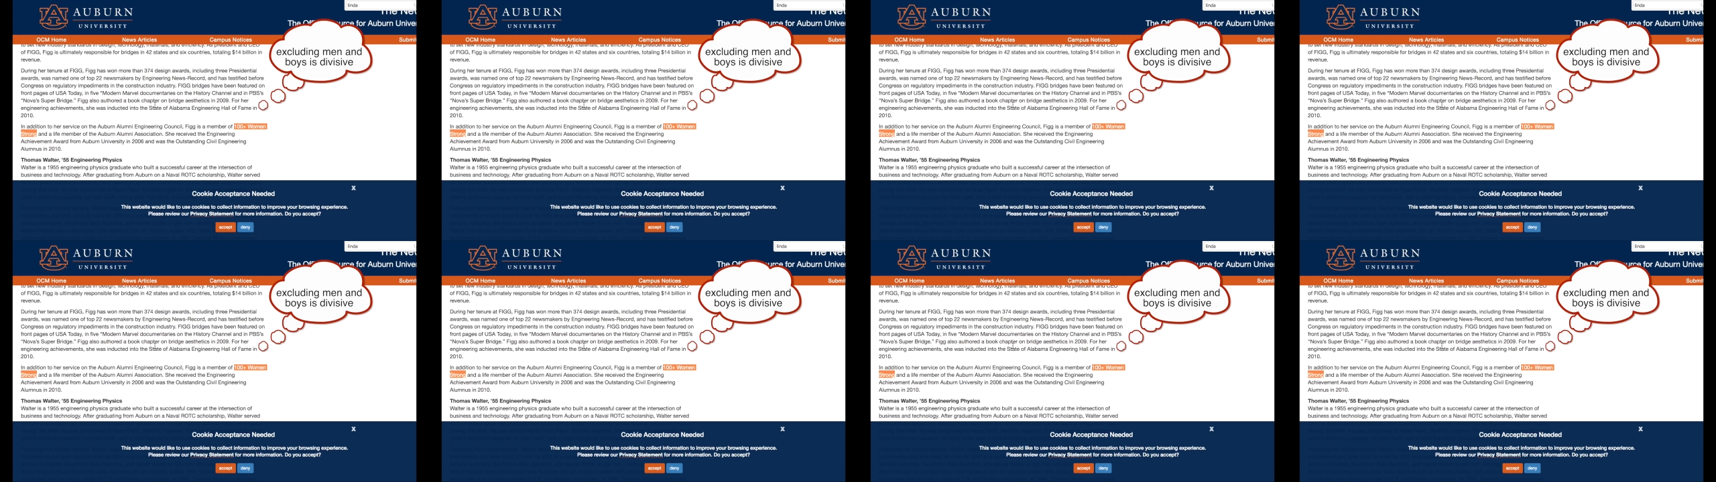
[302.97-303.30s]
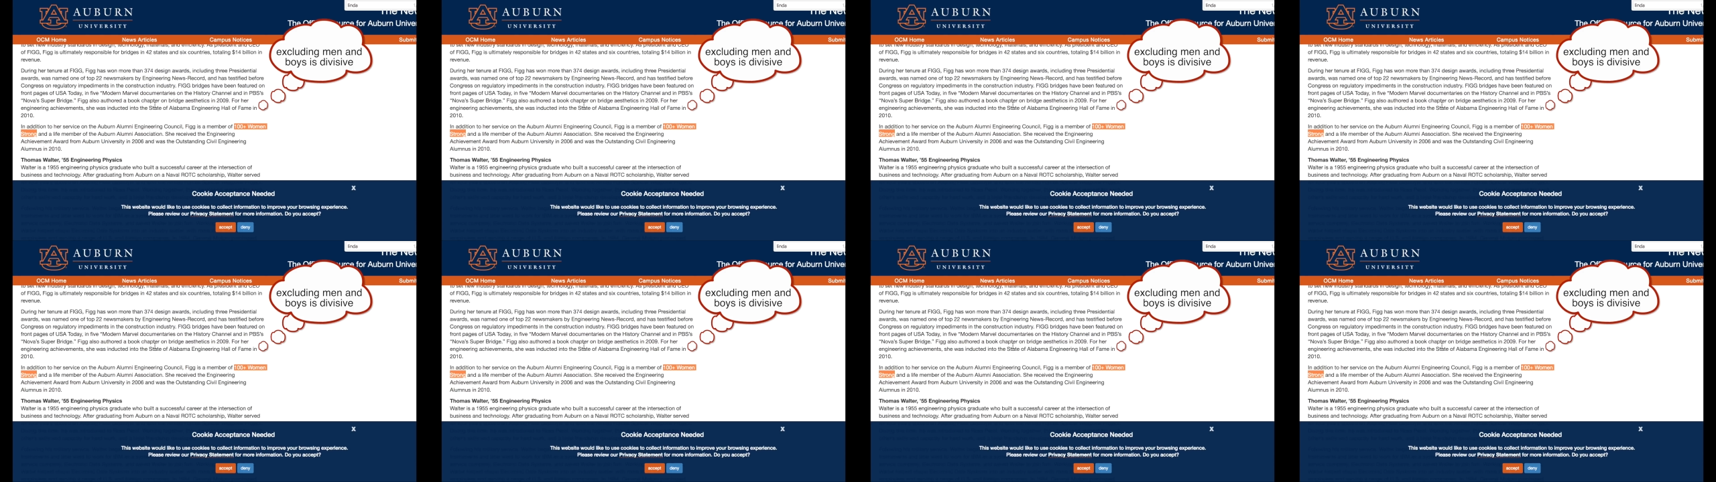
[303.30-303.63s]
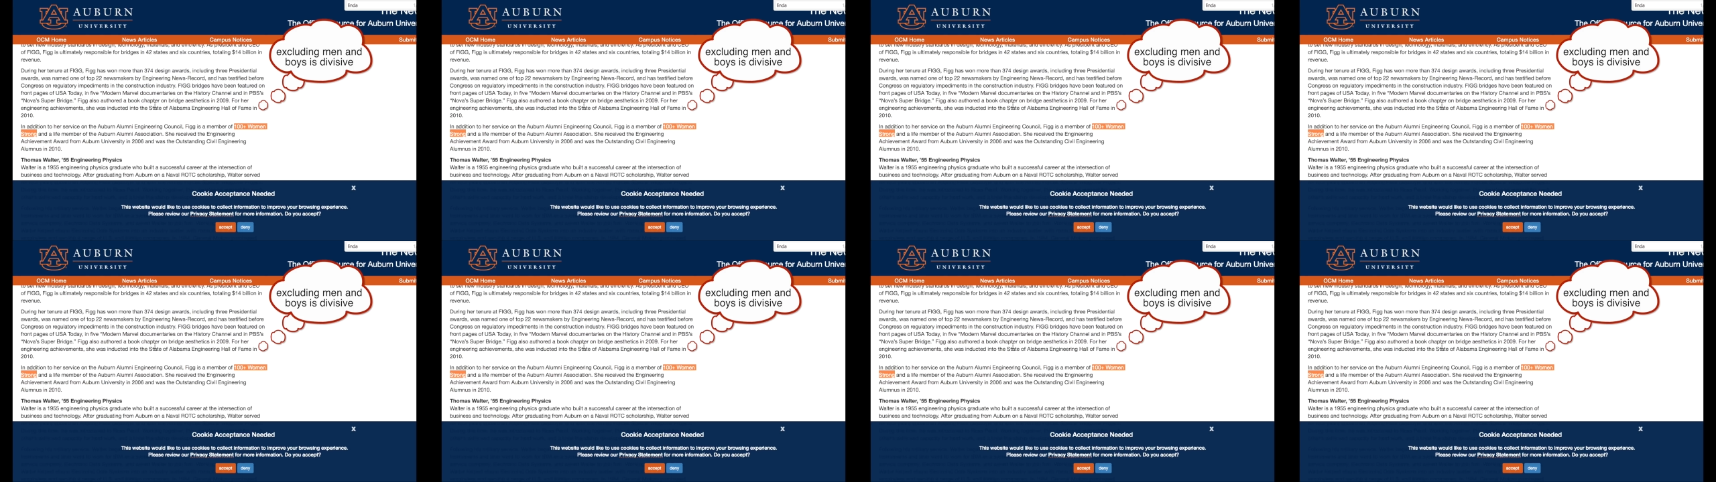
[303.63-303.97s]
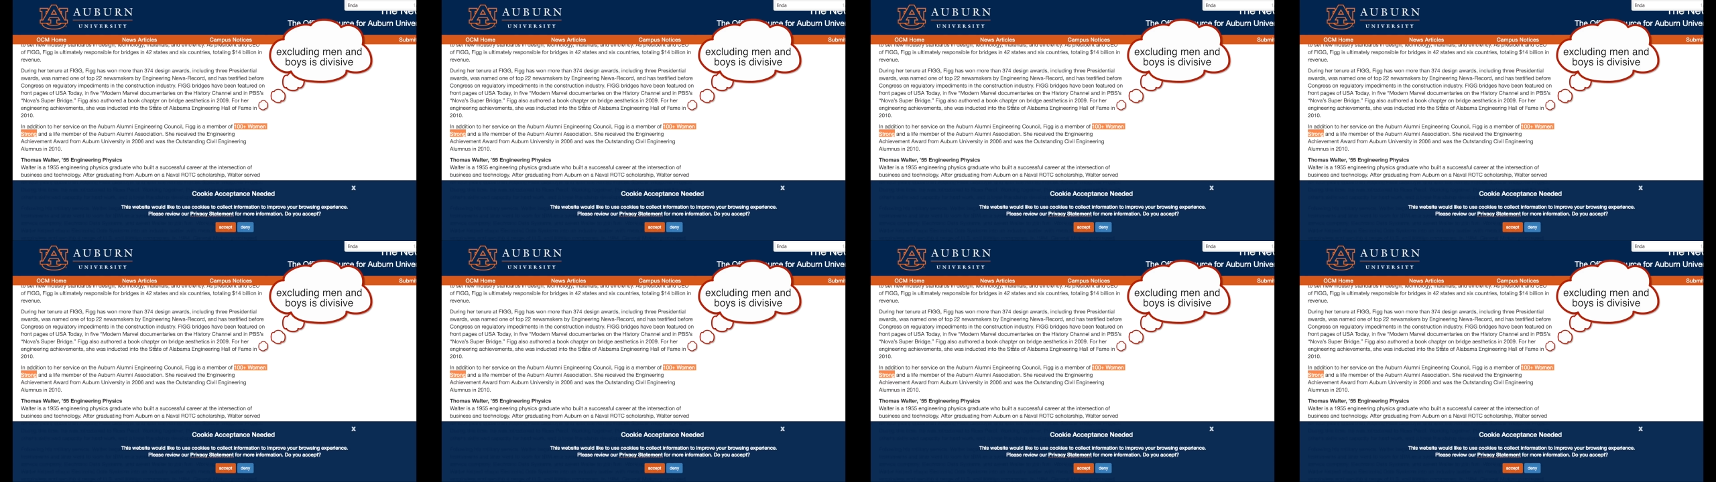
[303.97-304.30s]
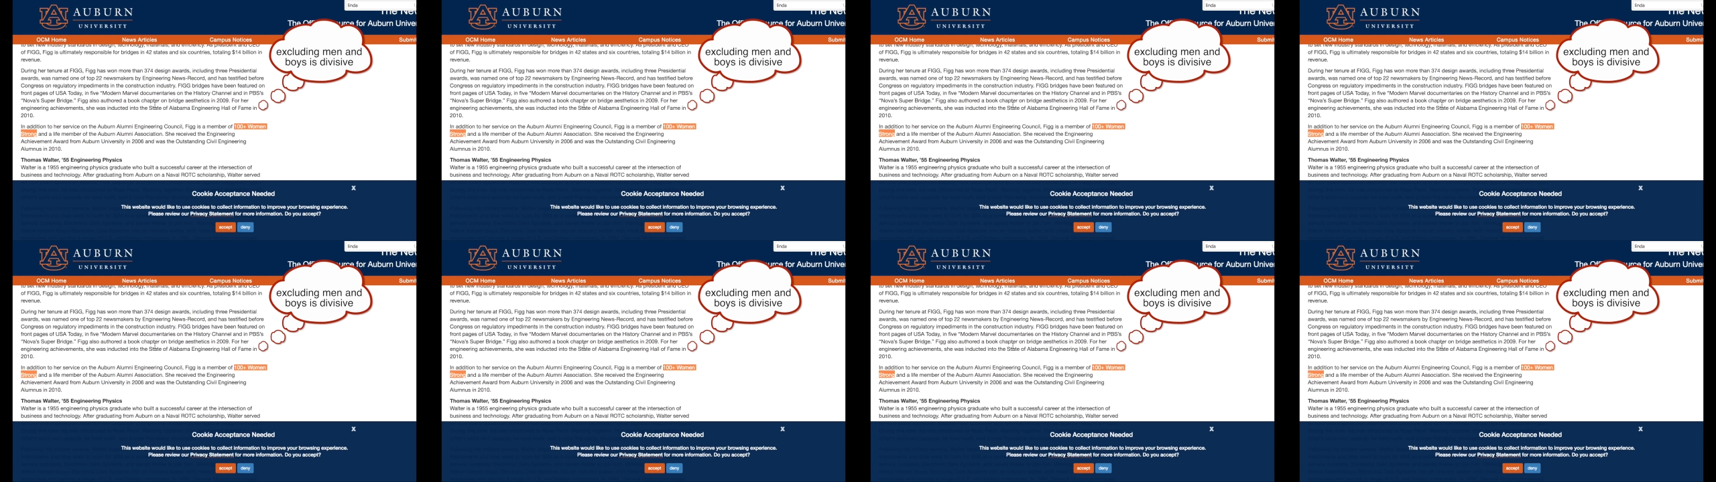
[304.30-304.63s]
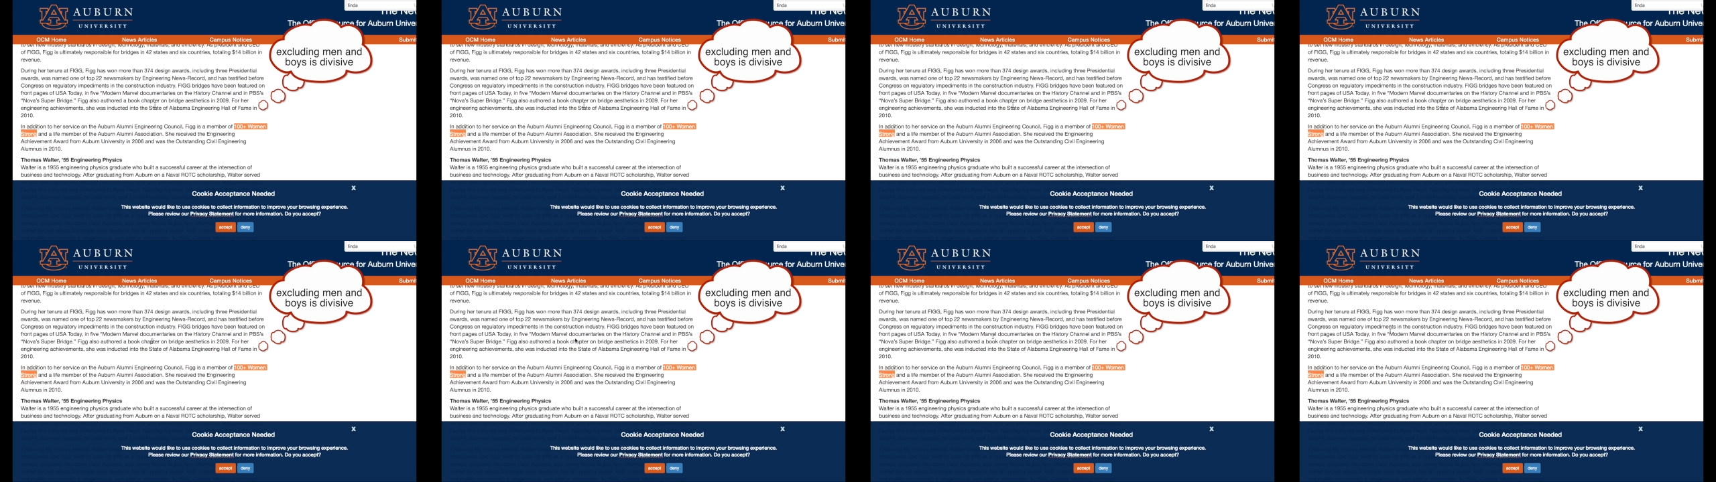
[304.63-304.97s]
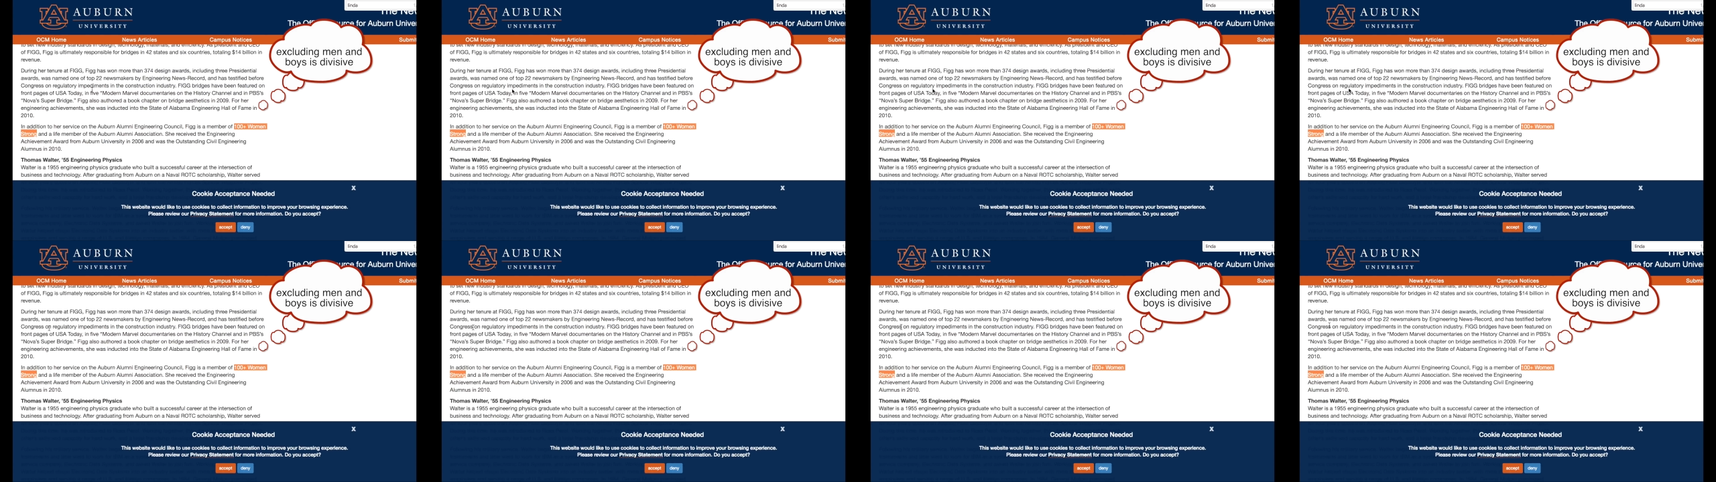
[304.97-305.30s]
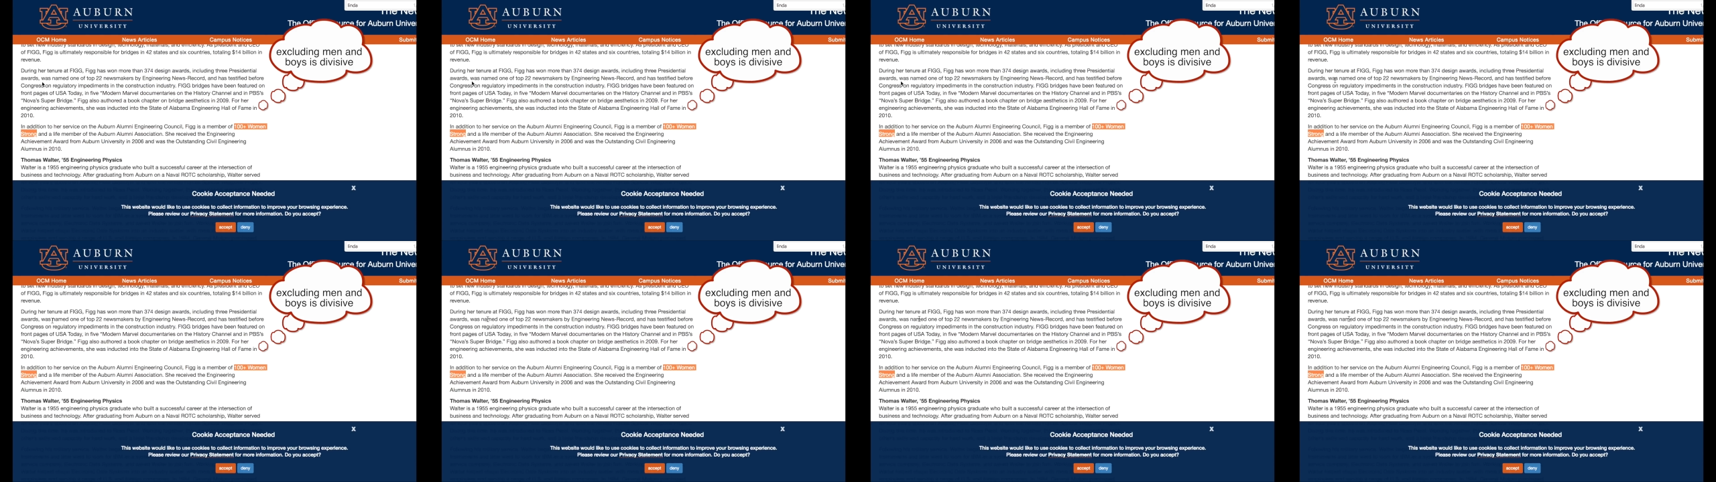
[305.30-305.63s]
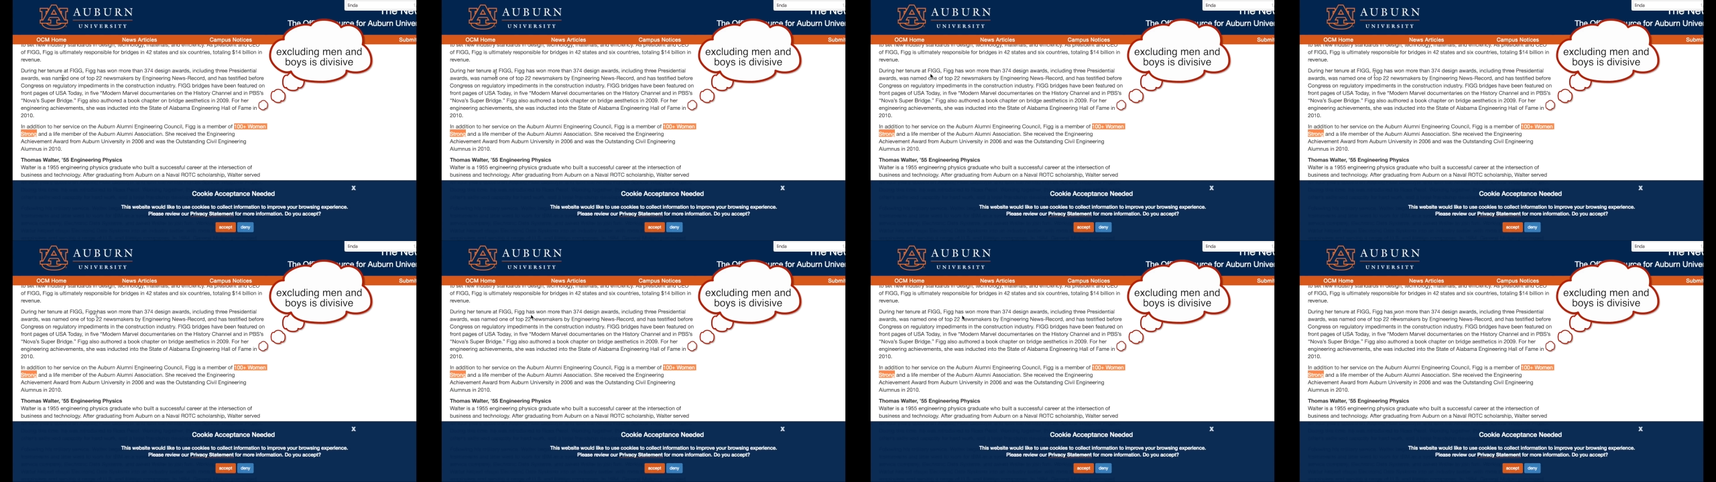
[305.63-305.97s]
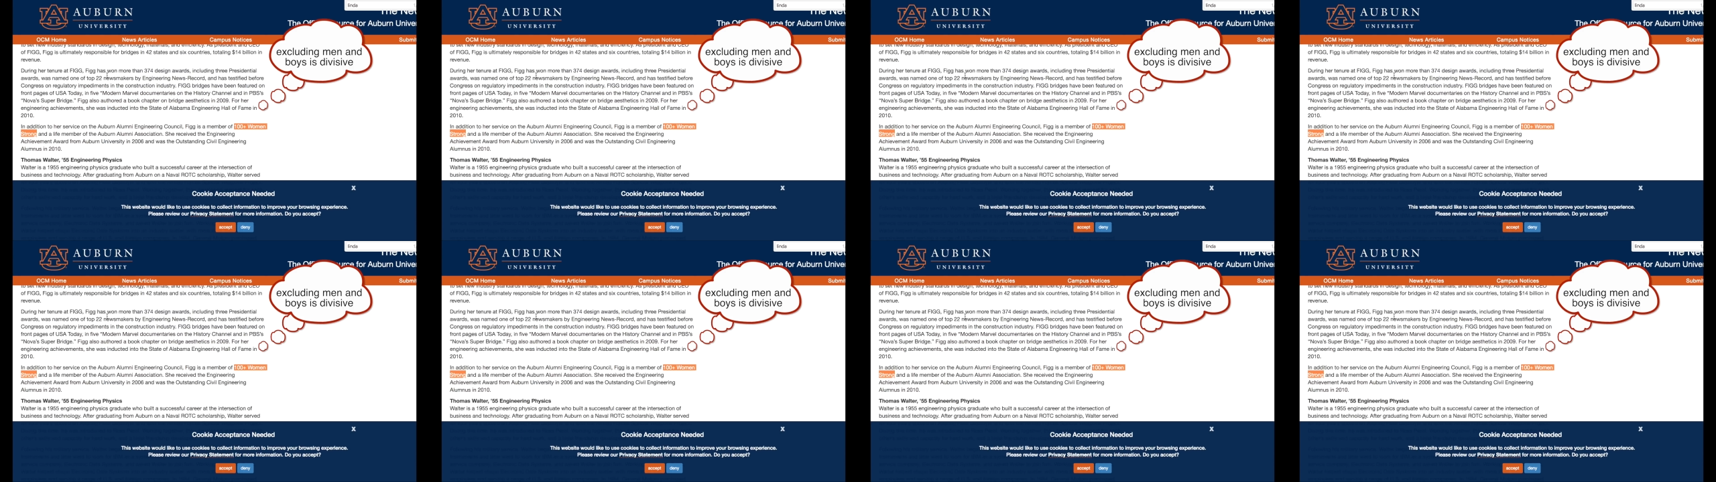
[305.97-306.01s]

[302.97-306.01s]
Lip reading: (no speaker visible)